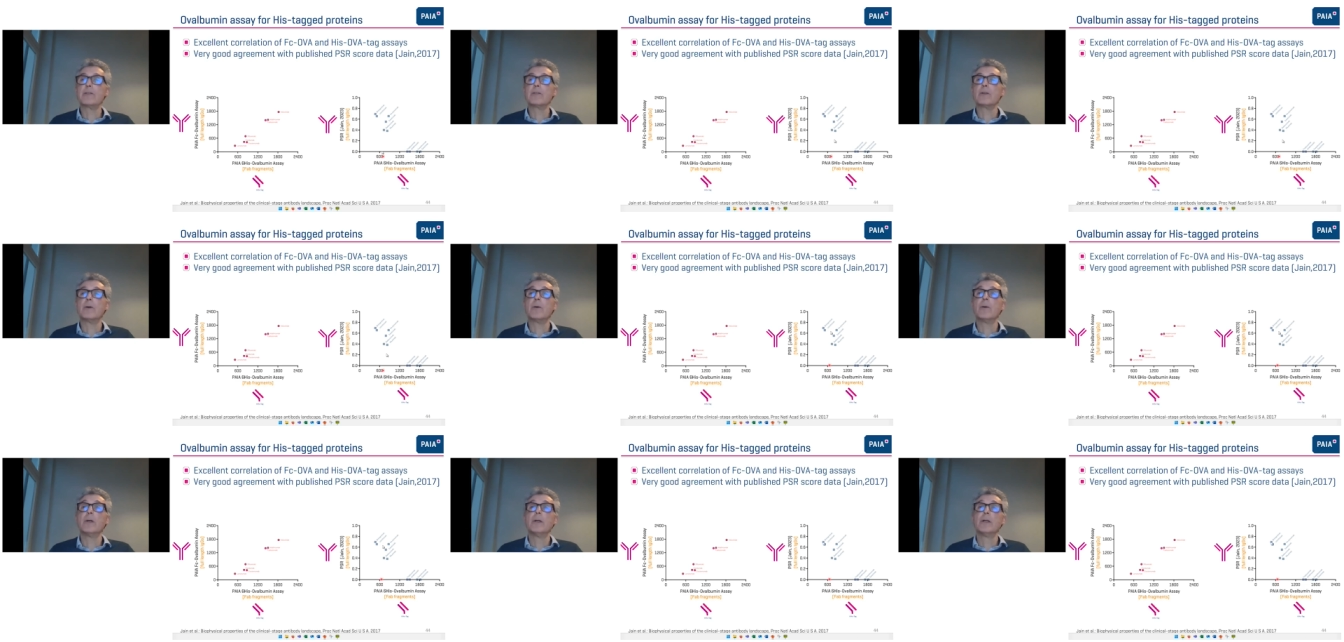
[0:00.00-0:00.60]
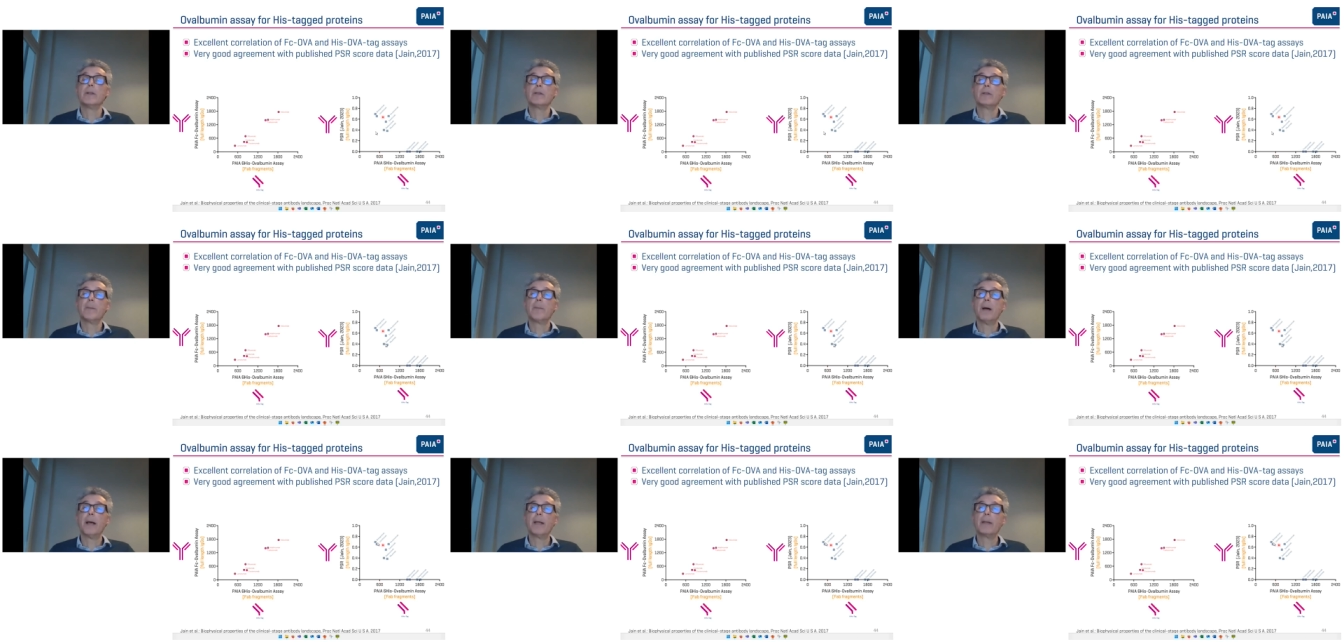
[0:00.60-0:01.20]
So the
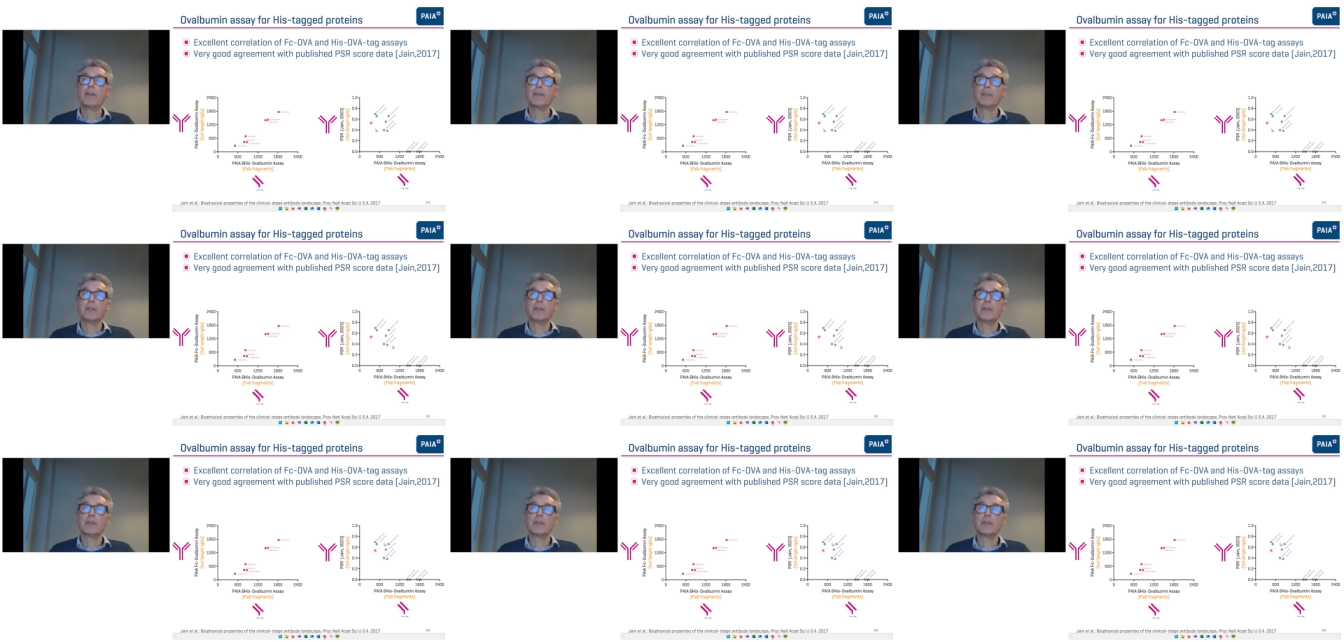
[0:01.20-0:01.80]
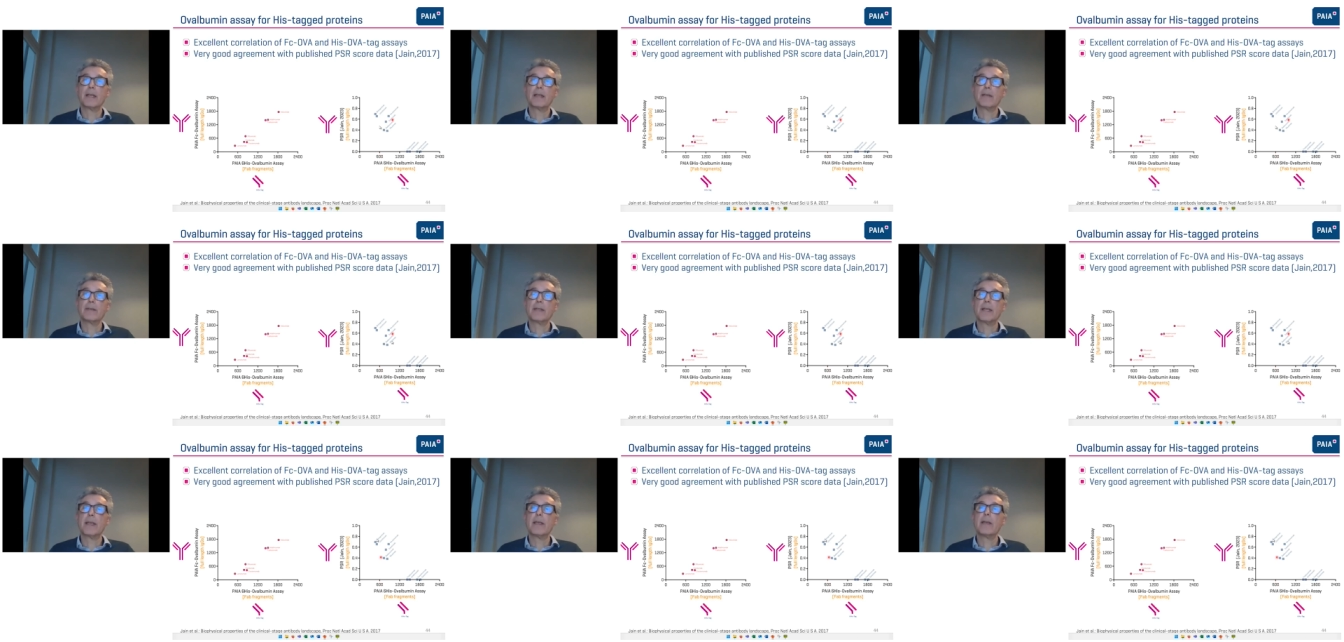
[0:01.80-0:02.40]
binders in this
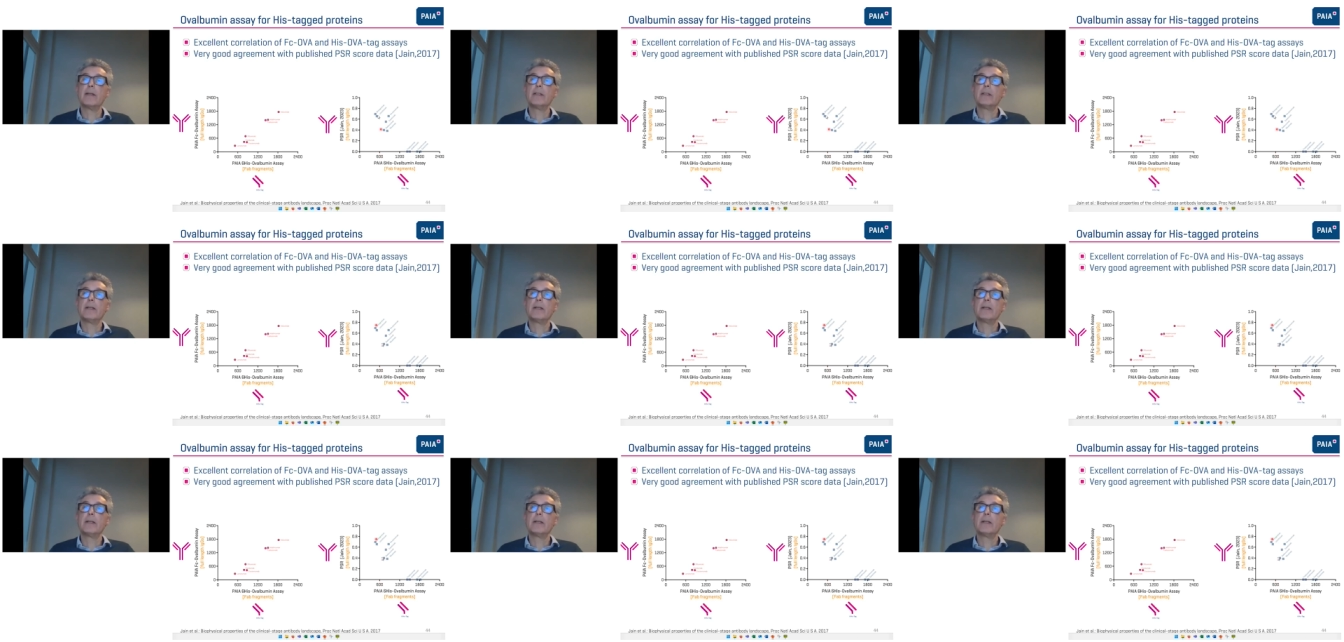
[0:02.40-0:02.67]
assay